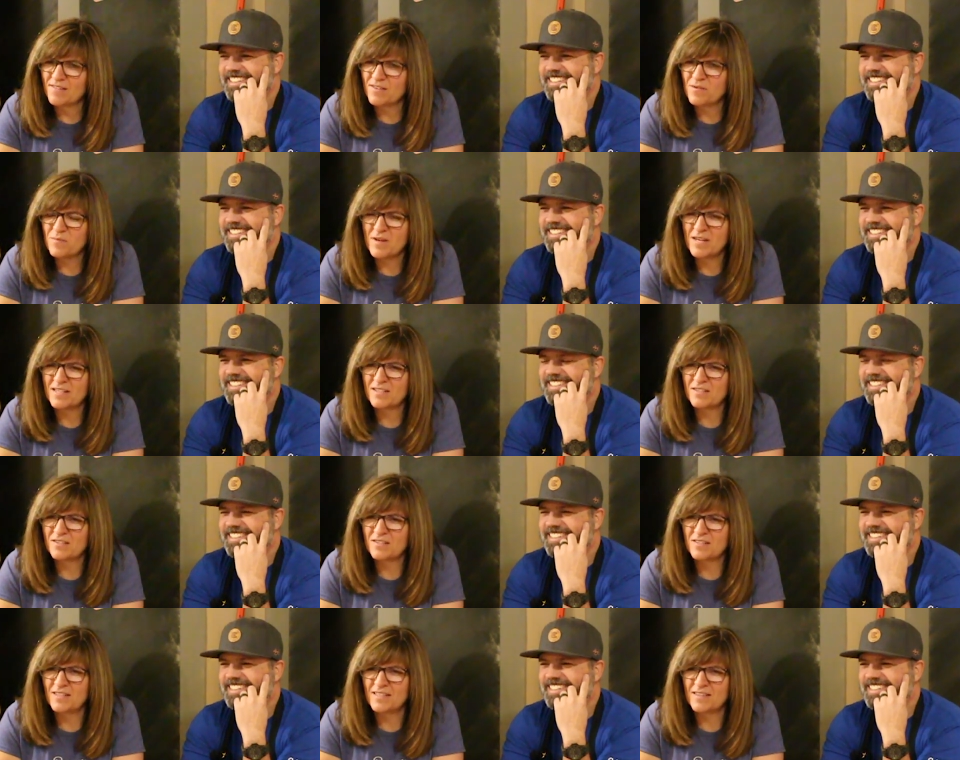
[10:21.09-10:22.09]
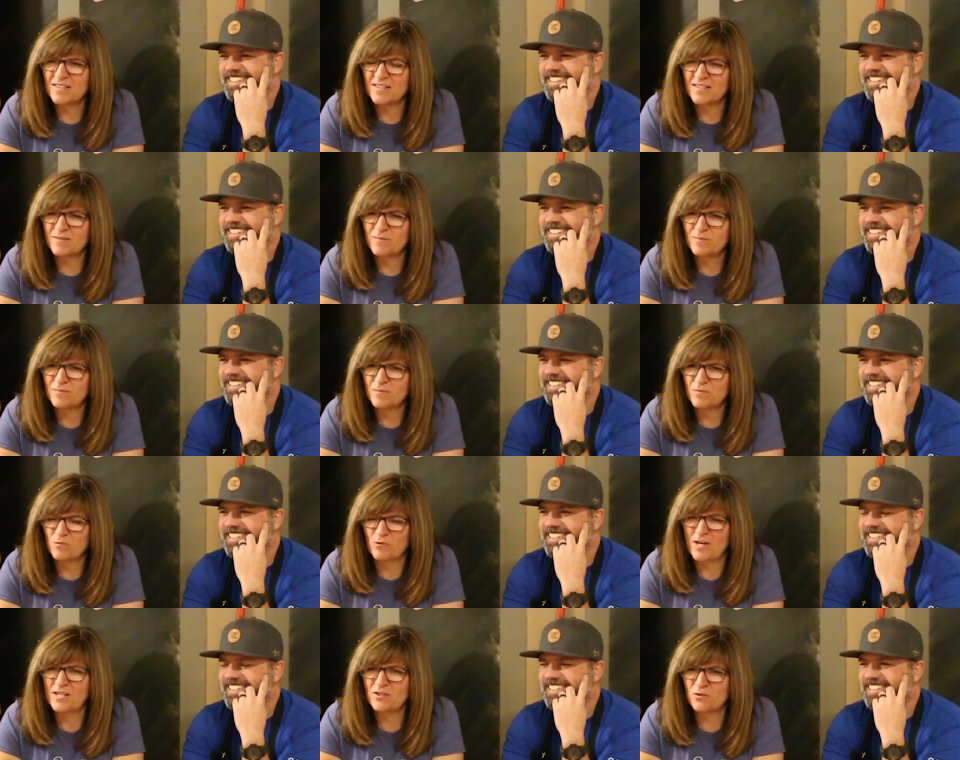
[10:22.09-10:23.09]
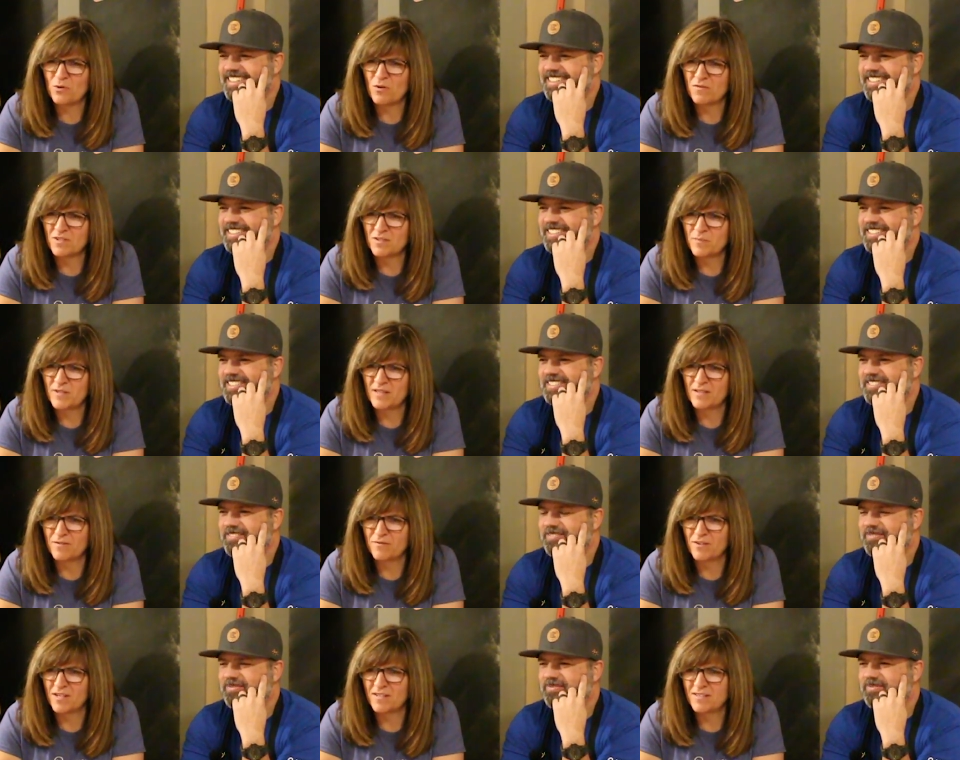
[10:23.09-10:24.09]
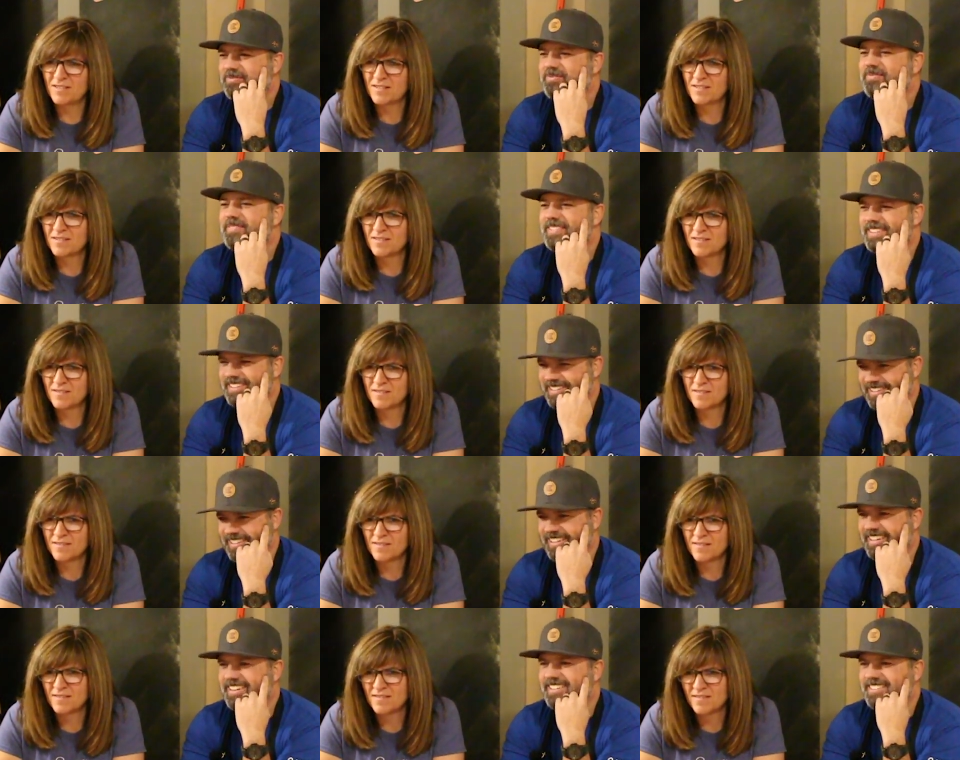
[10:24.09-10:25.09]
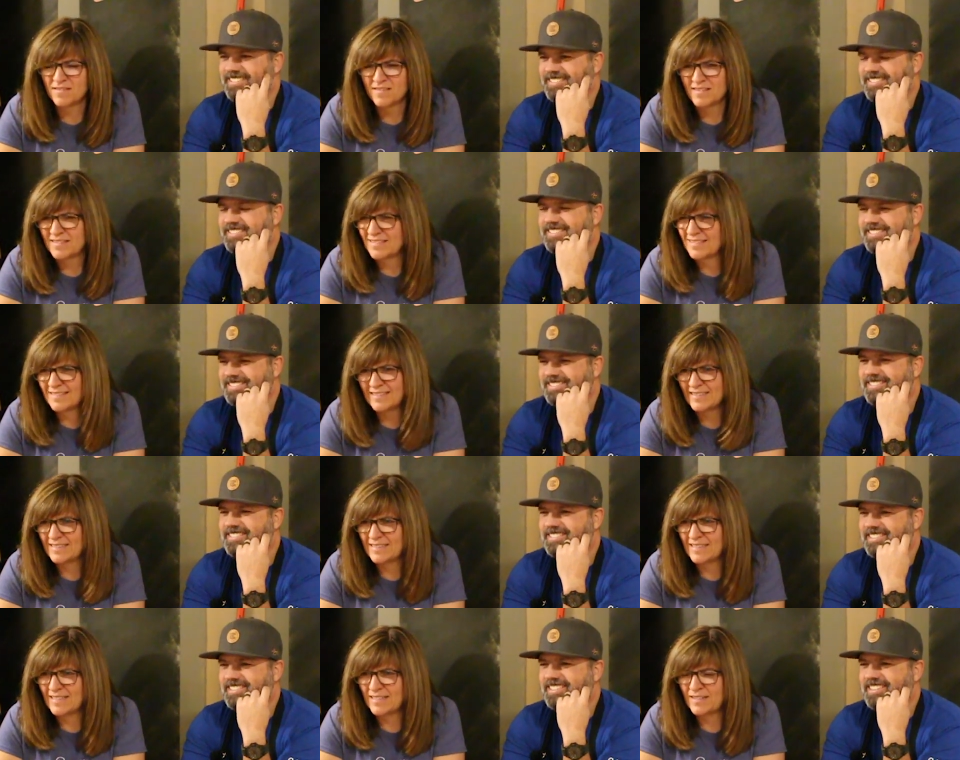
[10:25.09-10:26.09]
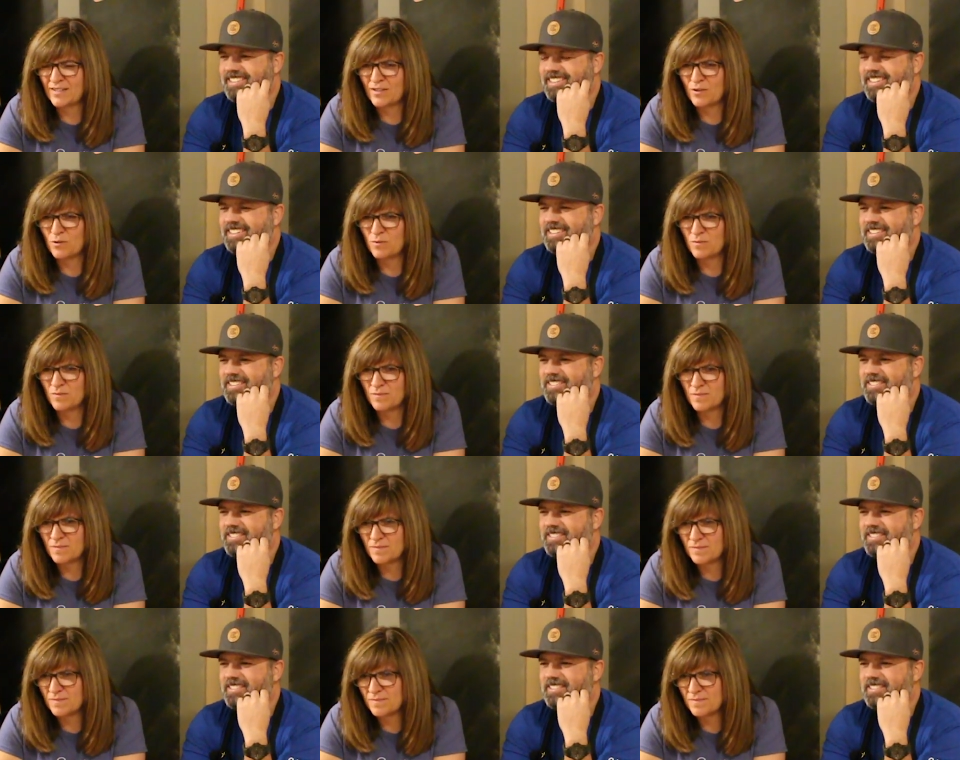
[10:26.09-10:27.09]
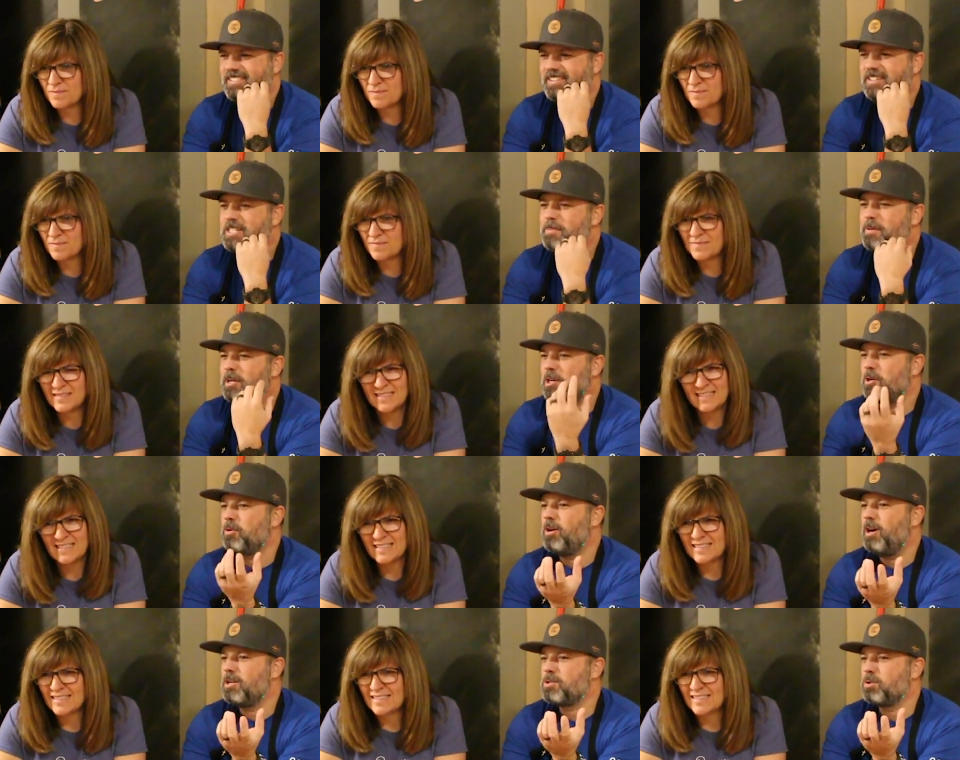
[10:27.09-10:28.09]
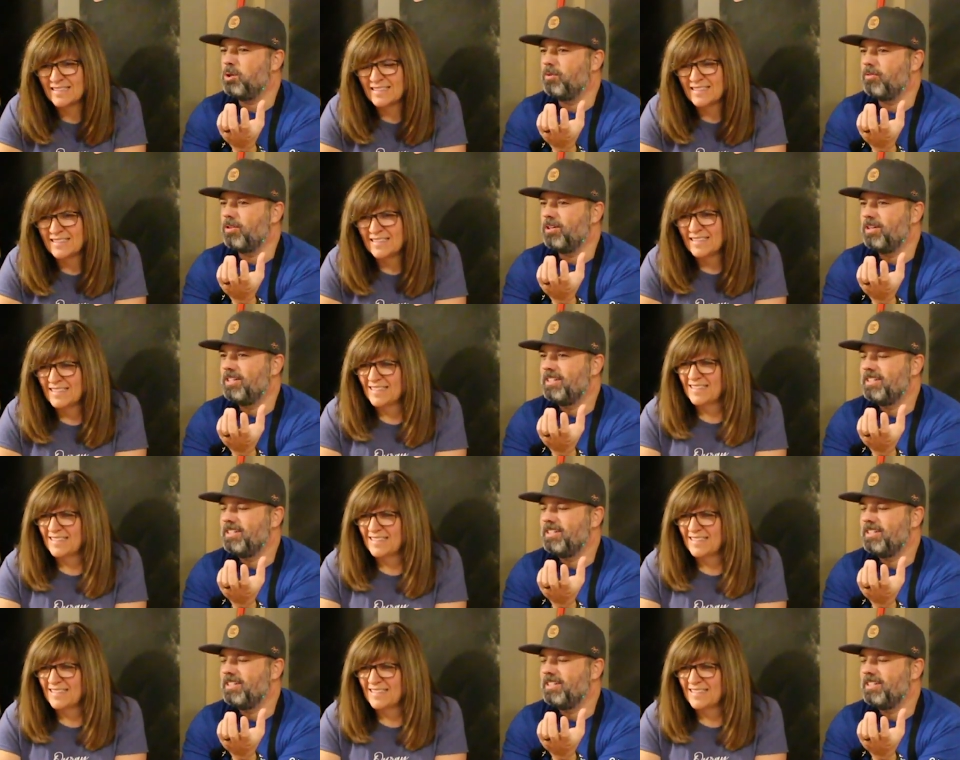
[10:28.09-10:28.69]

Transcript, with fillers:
Speaker 1: You're making it look like the Range Rover a bit in the front. Yeah. Yeah,
Speaker 2: No. There's a bit of crossover,